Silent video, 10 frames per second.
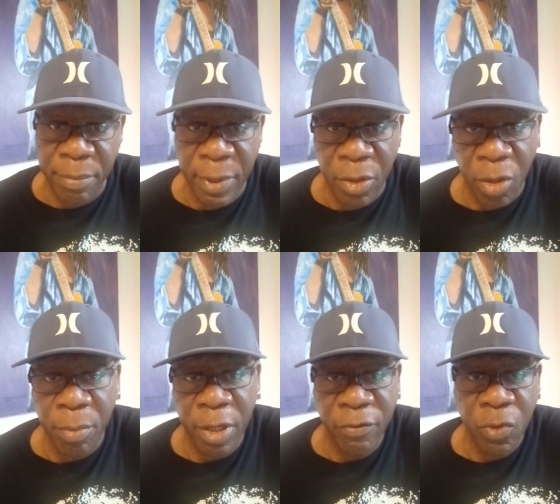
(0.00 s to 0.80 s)
a
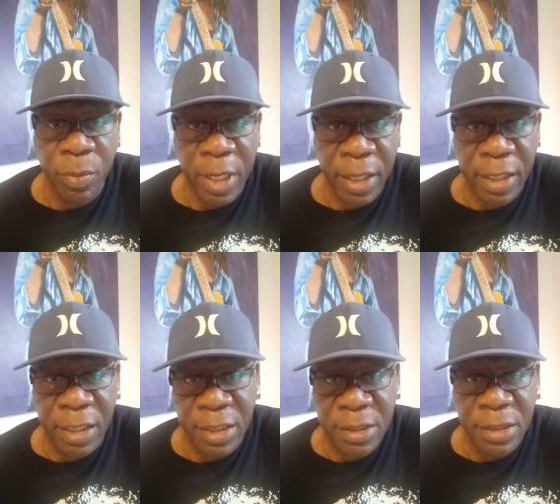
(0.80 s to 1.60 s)
number of whom are
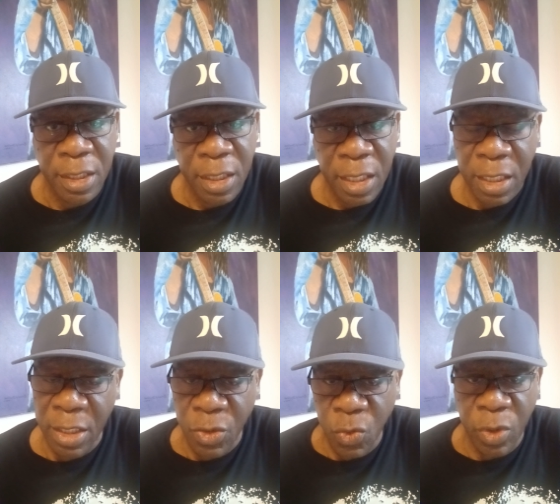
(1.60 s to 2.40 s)
in his
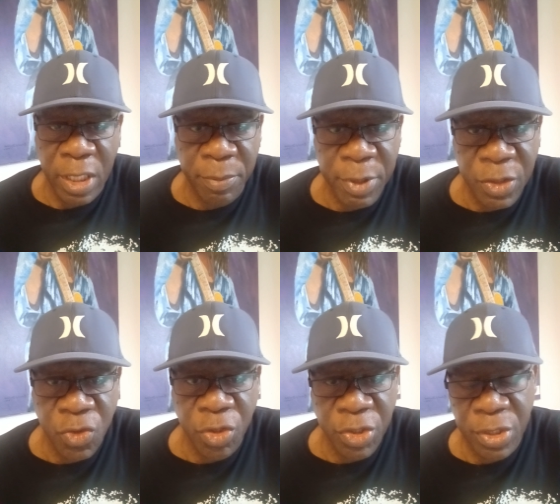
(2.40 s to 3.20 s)
in his own
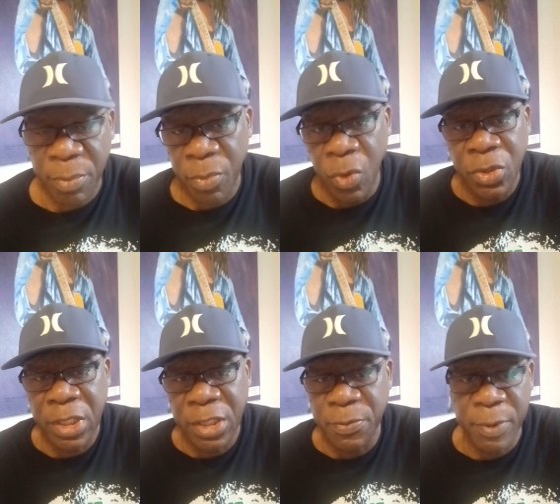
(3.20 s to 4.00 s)
administration. Most
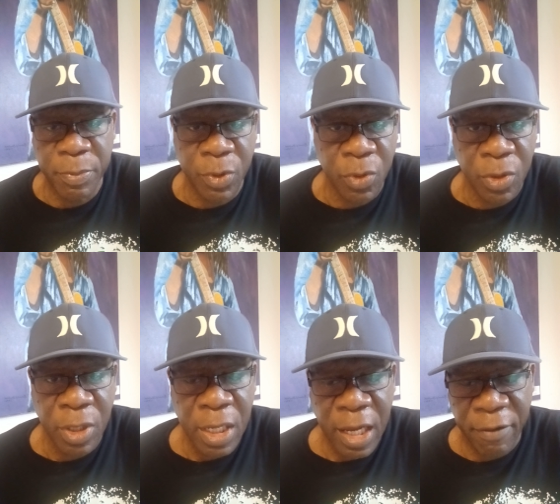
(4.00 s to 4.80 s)
of these people, though,
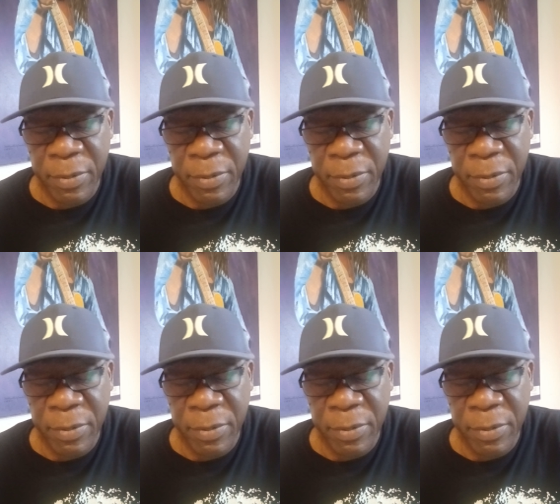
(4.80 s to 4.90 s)
have